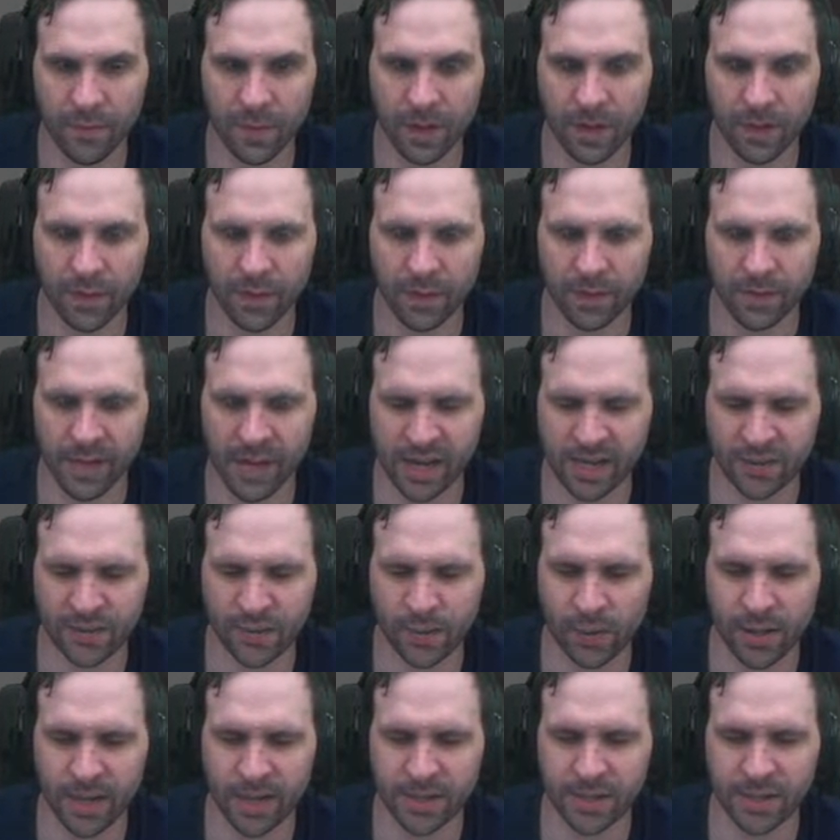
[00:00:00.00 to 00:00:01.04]
there's
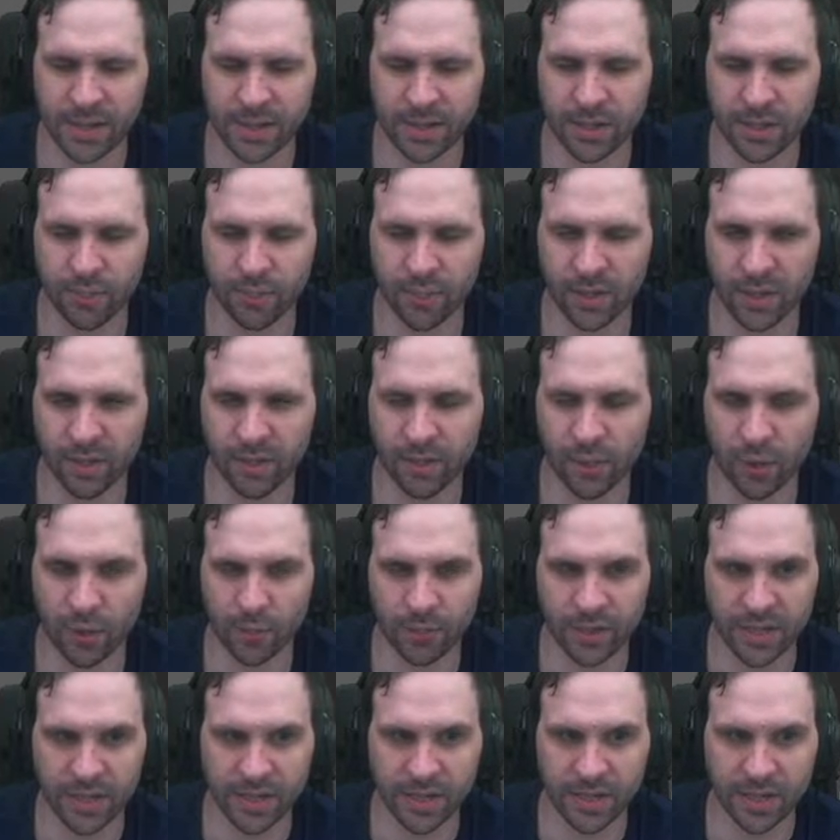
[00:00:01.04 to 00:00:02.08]
S4, S6, and P4,
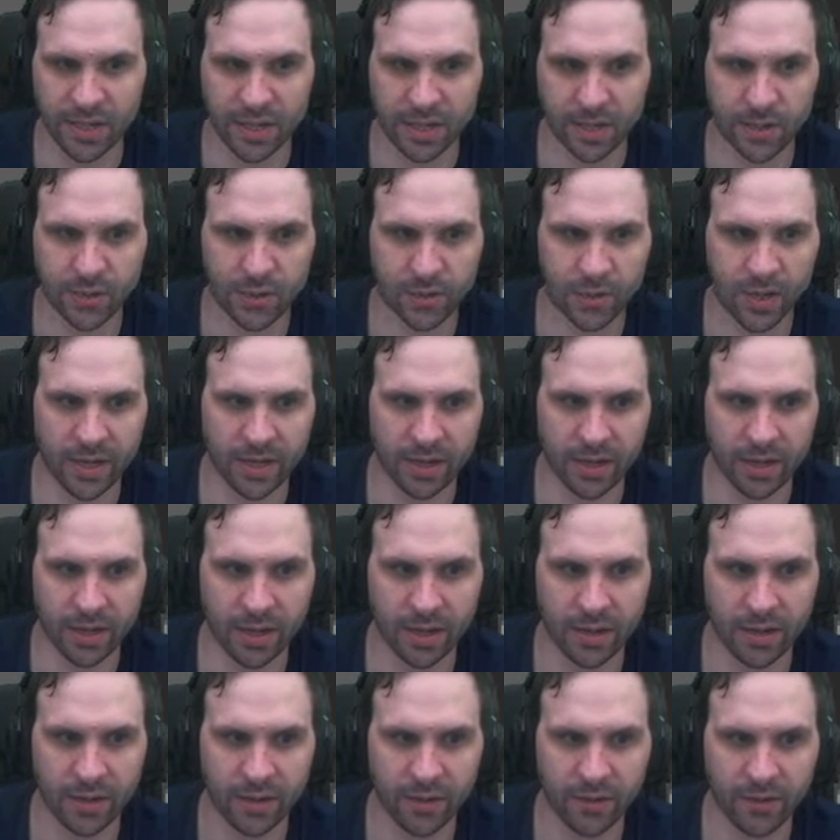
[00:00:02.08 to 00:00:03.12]
P6 right
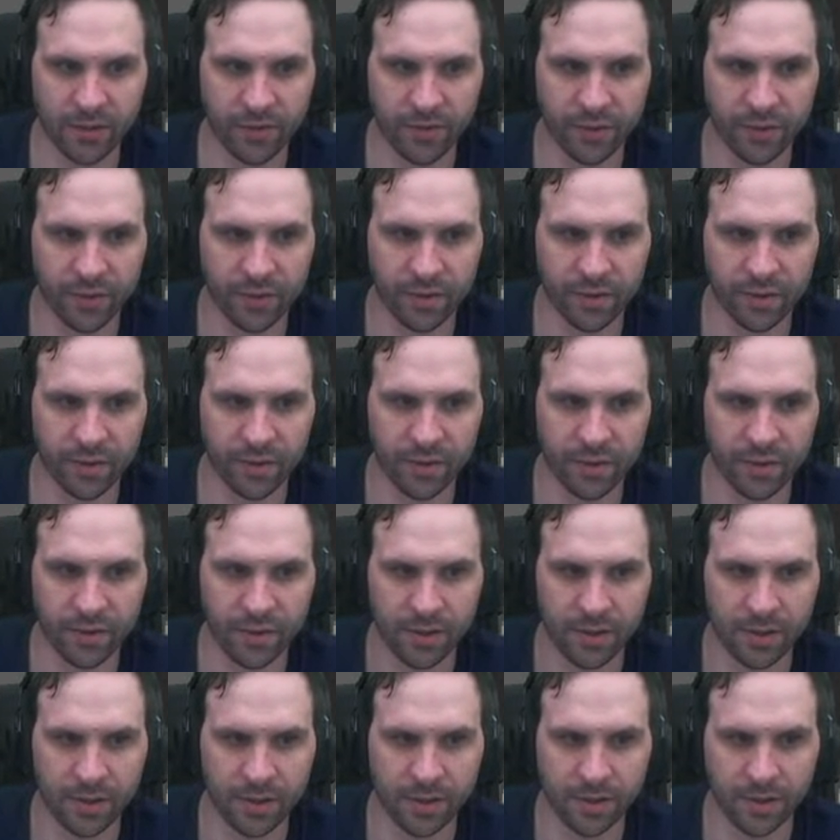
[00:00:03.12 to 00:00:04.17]
there. See?
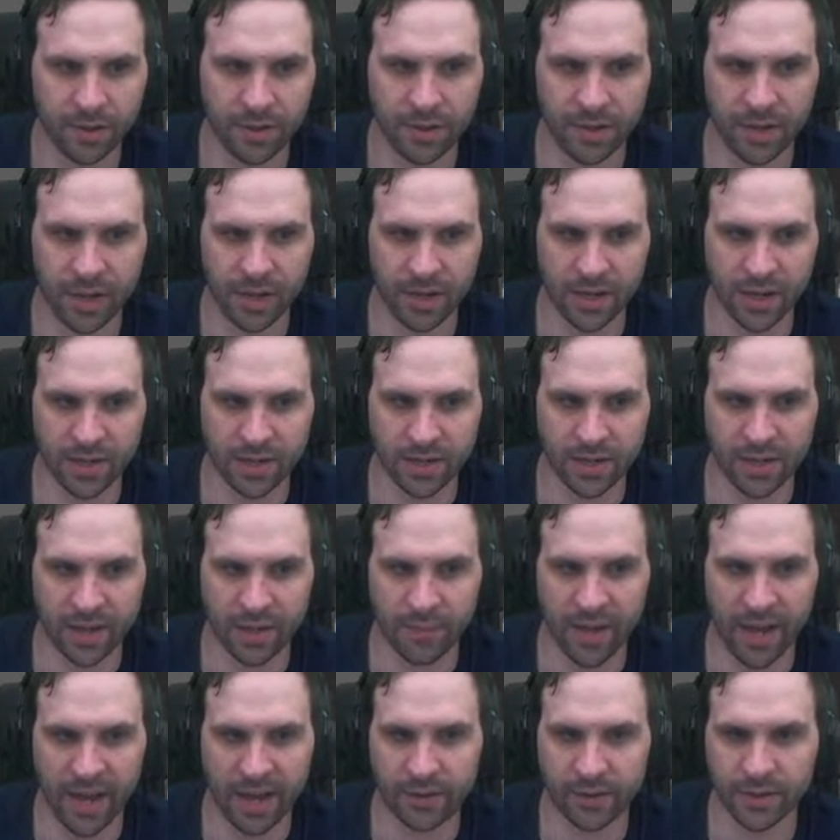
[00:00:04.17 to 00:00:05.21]
There's another set of
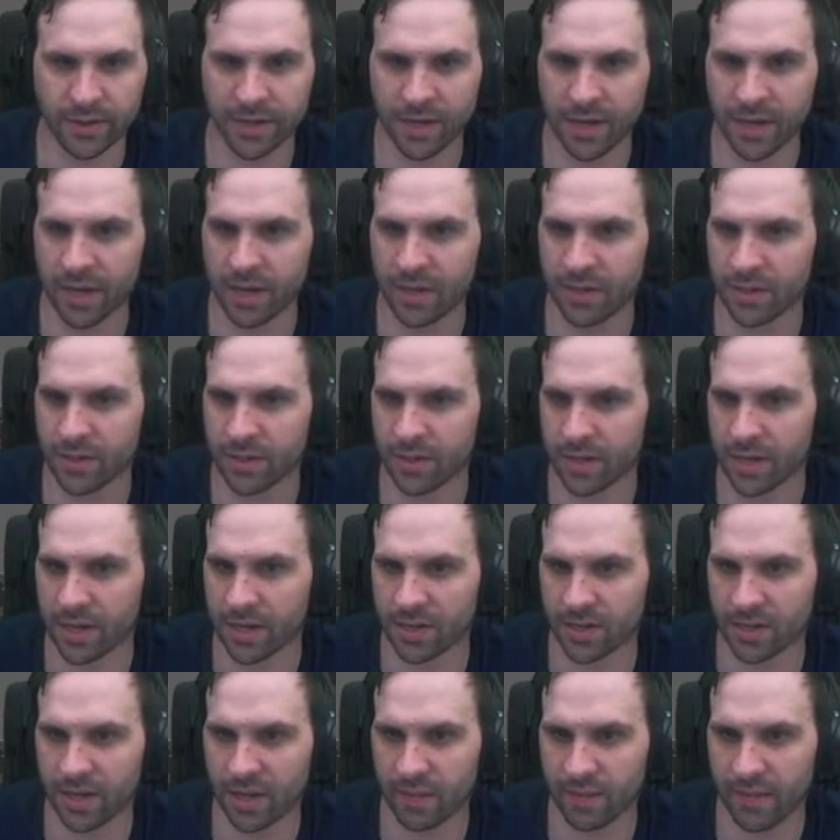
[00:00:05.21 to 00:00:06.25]
batteries there. There's another
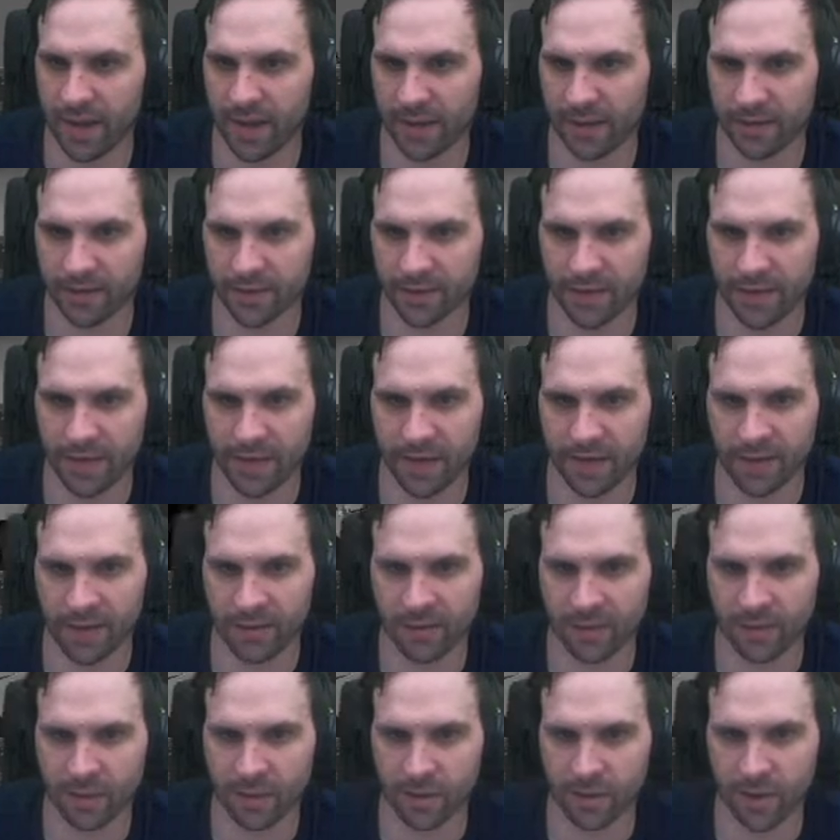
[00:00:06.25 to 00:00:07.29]
set of batteries there. If
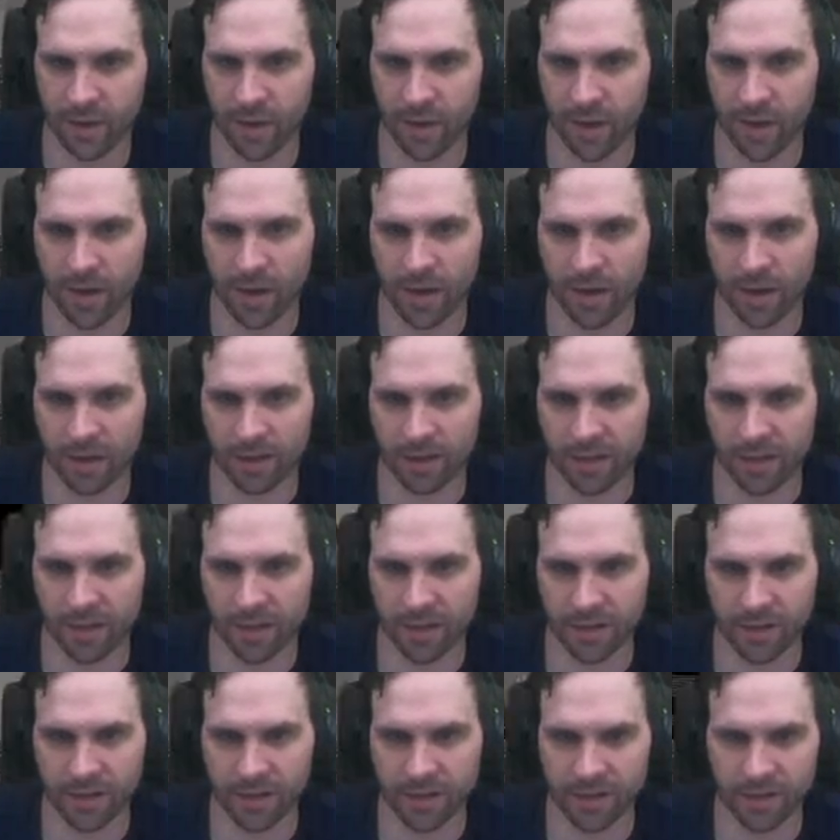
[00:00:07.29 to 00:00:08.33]
you go all the
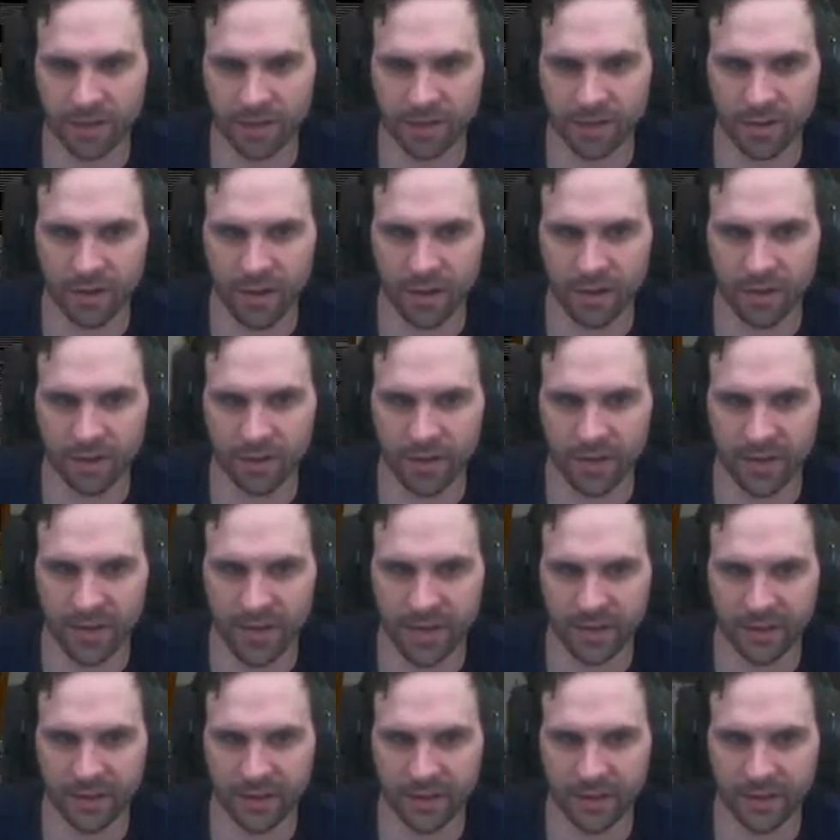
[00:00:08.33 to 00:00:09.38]
other, all the way
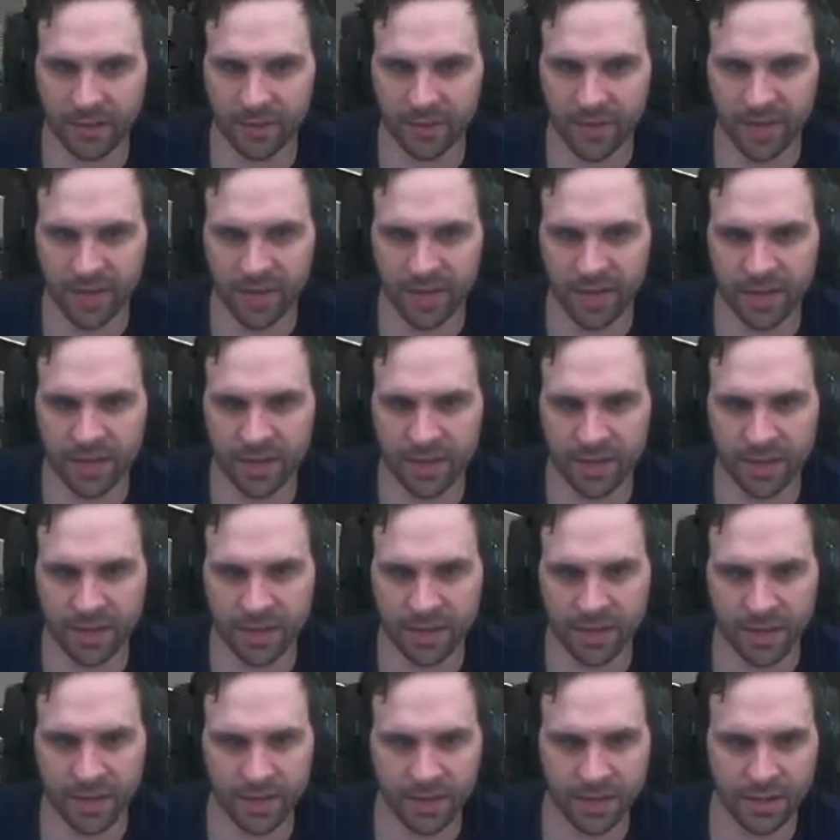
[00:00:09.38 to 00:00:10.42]
down the other way,
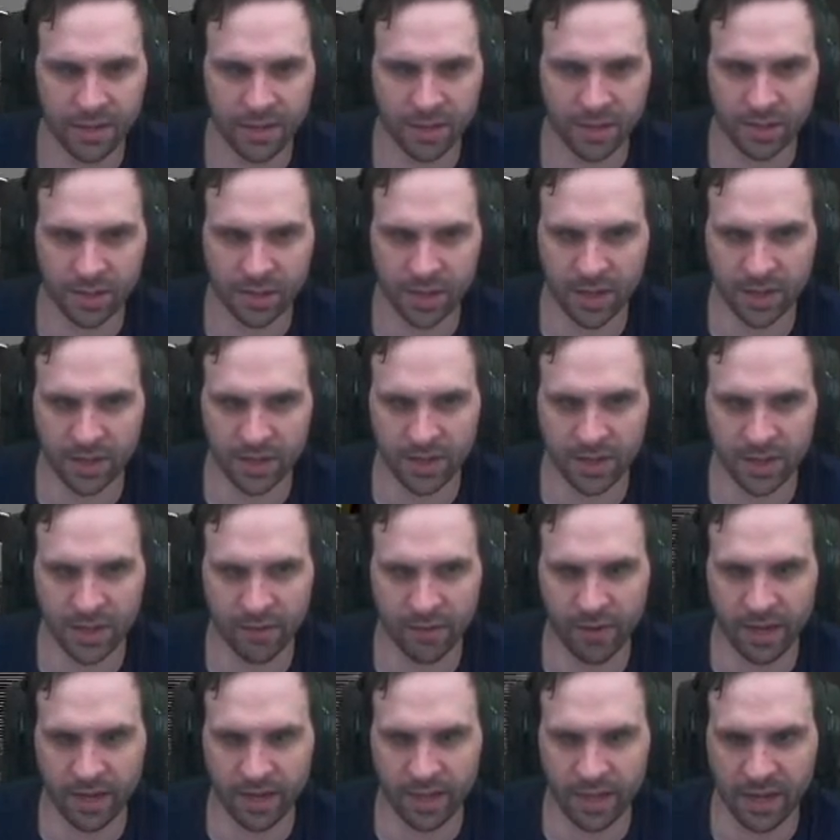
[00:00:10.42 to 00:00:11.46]
there's another set
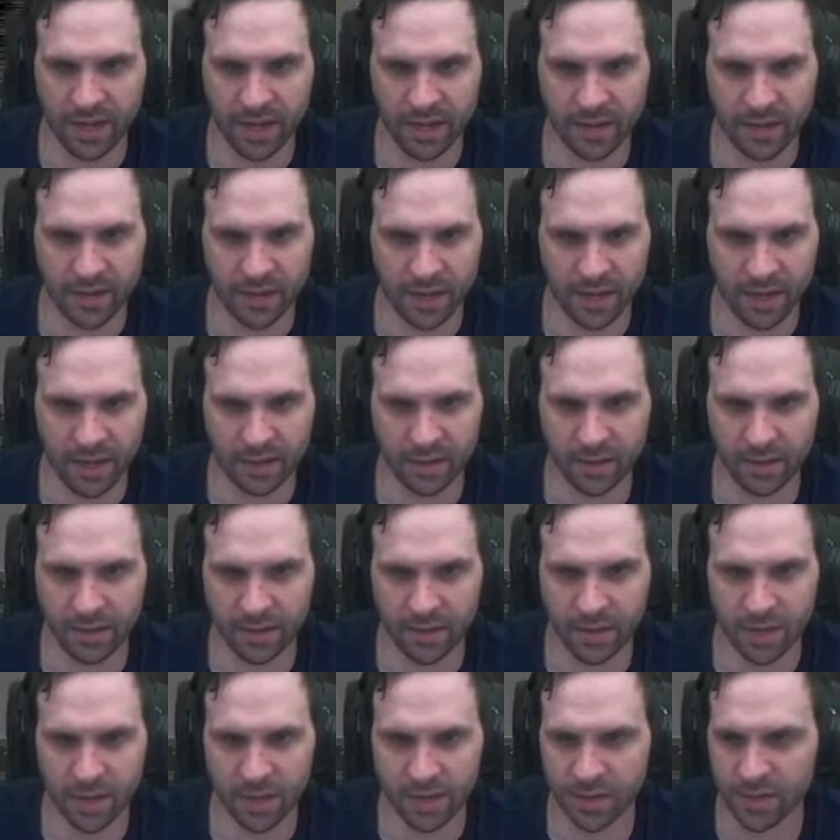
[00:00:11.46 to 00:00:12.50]
right there, and then
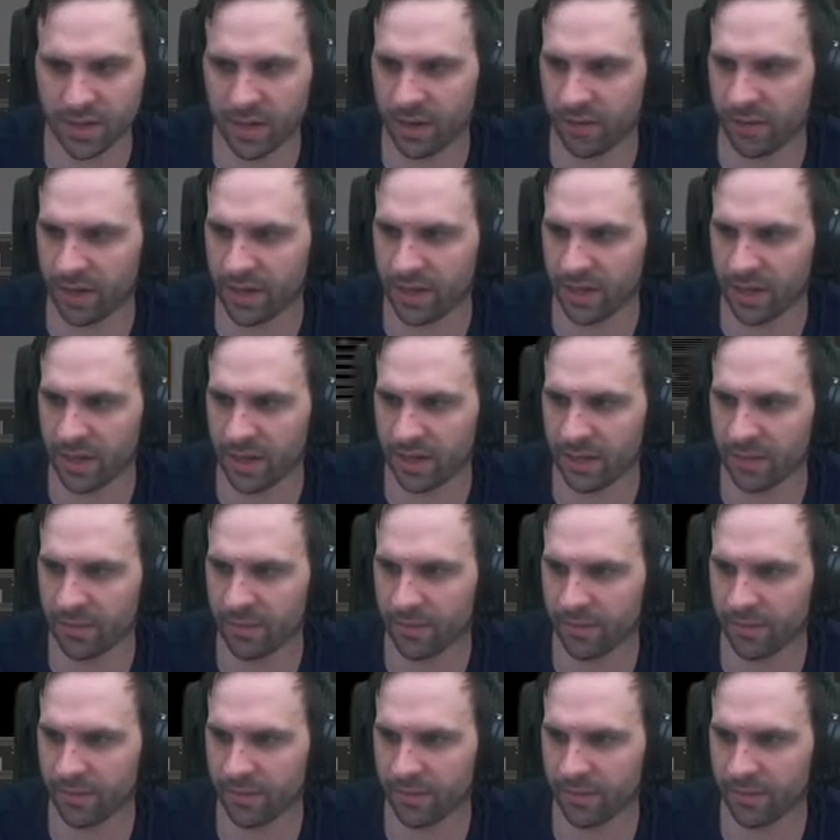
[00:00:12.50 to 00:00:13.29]
there's another set right there.